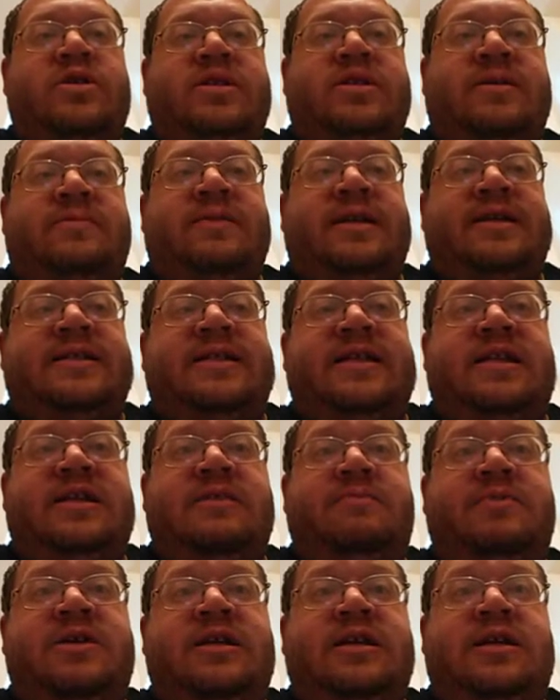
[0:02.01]
What's up, guys?
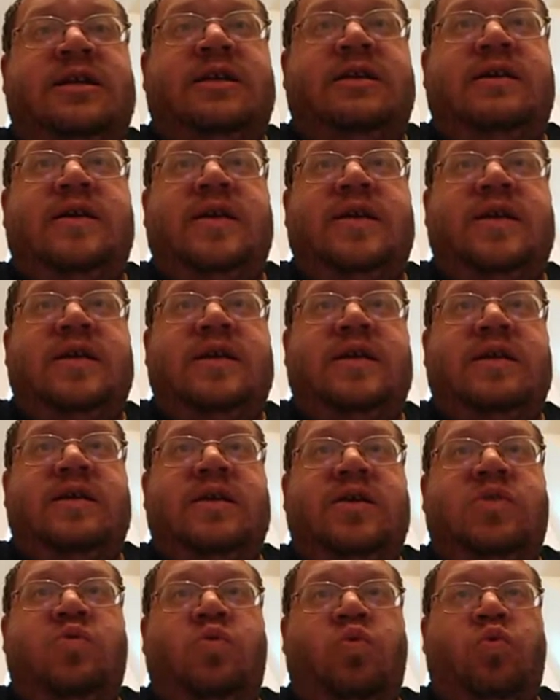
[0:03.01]

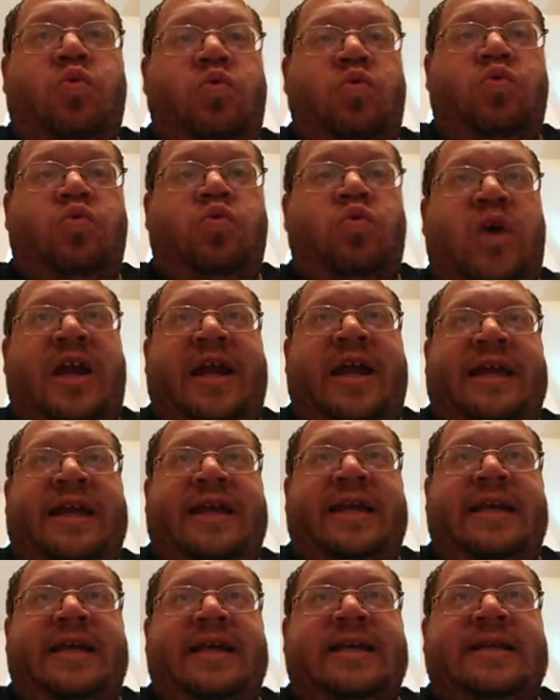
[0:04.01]
DDP
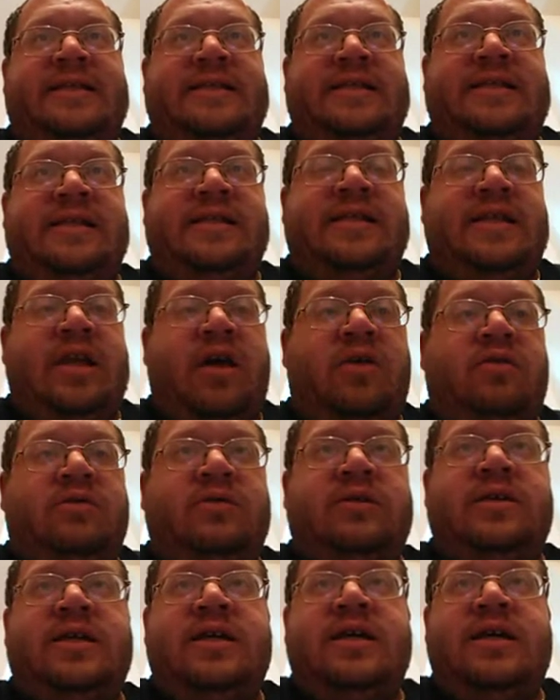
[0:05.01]
Wrestling
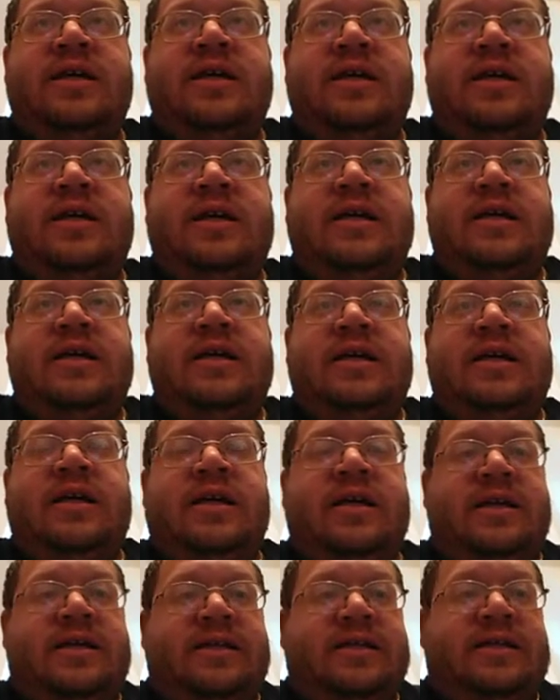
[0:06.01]
Talk,
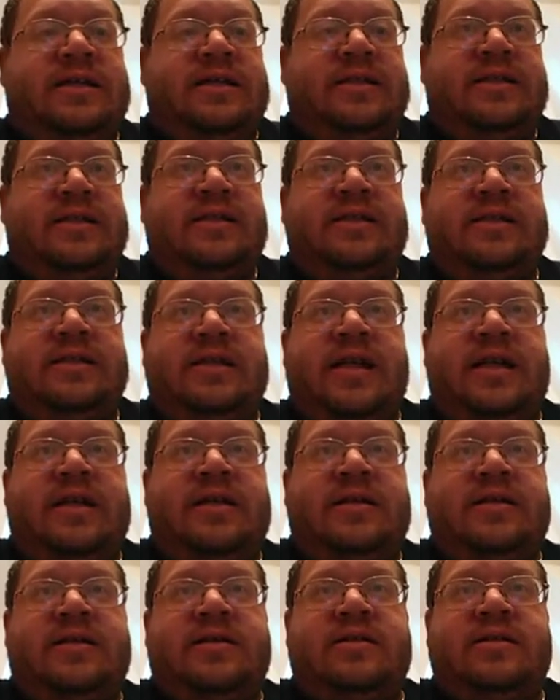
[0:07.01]
uh,
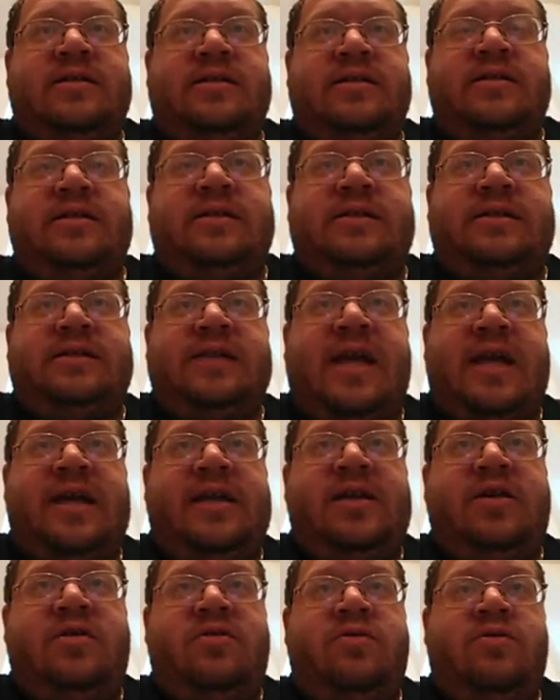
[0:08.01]
Psych
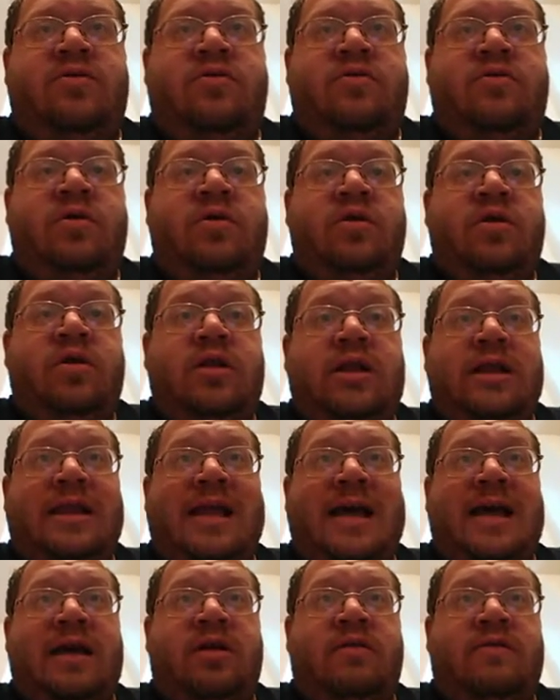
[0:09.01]
Psycho
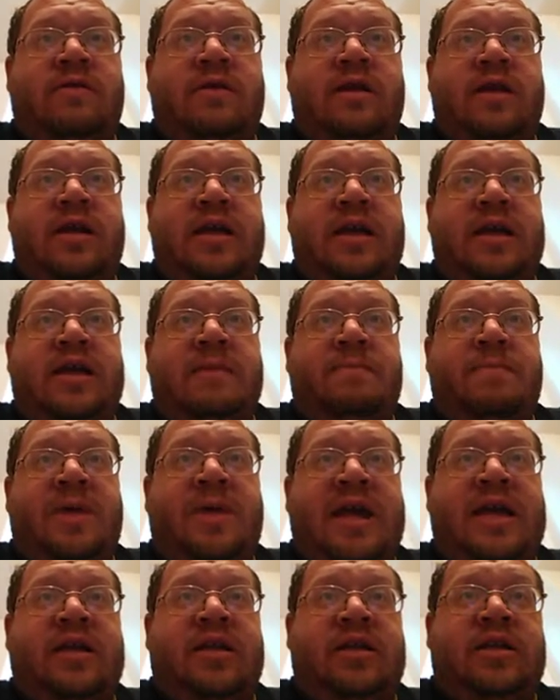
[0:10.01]
Clown, and
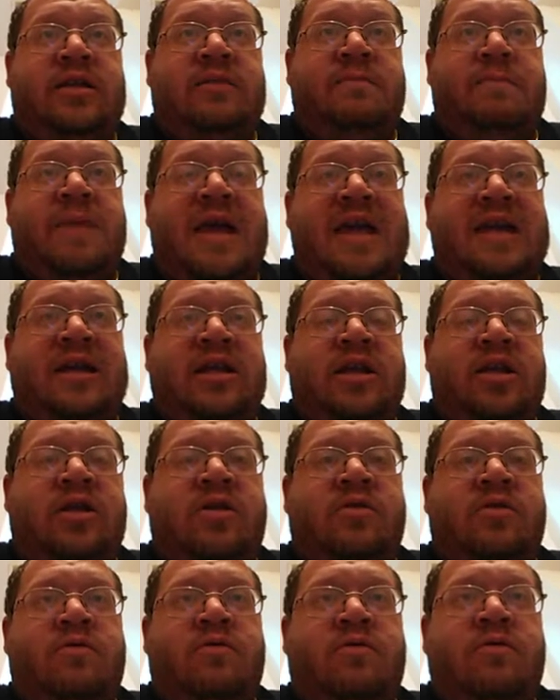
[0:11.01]
Pangan
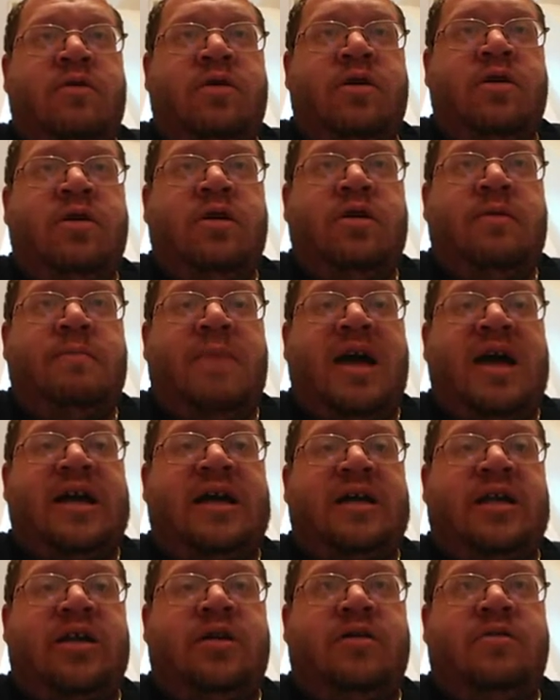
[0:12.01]
Pangano,
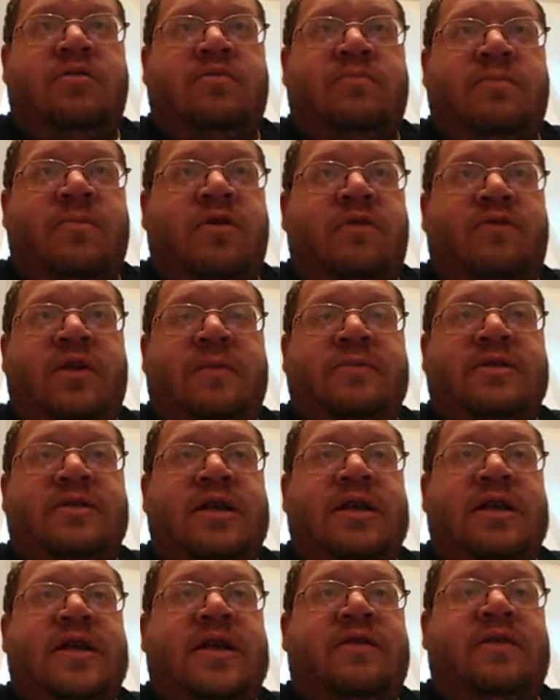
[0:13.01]
Pagano. Hopefully, I'm
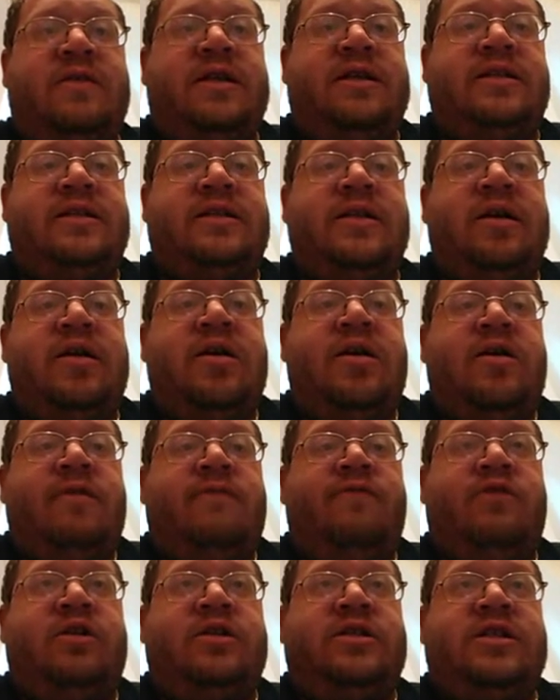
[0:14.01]
saying that right.
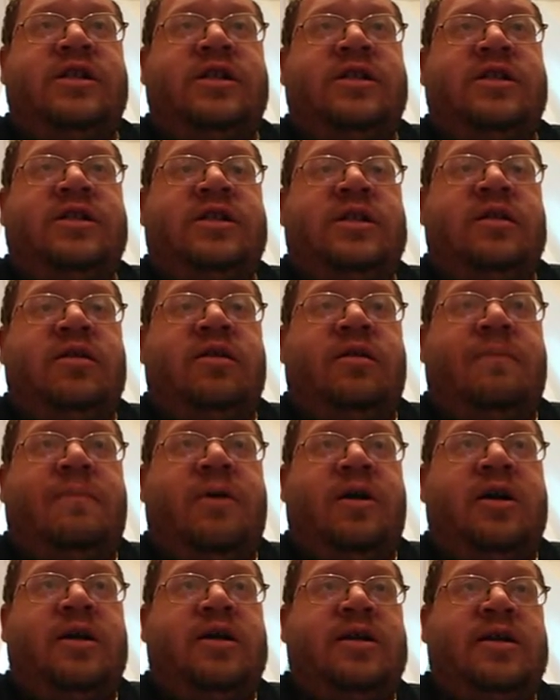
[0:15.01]
Versus La
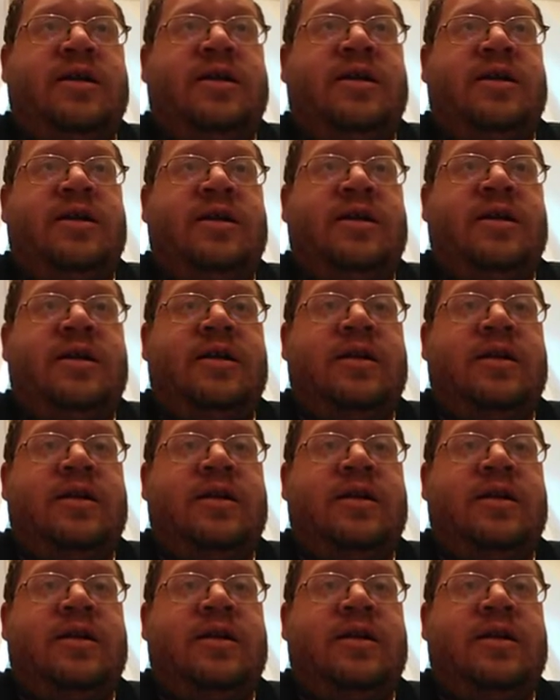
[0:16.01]
Parka,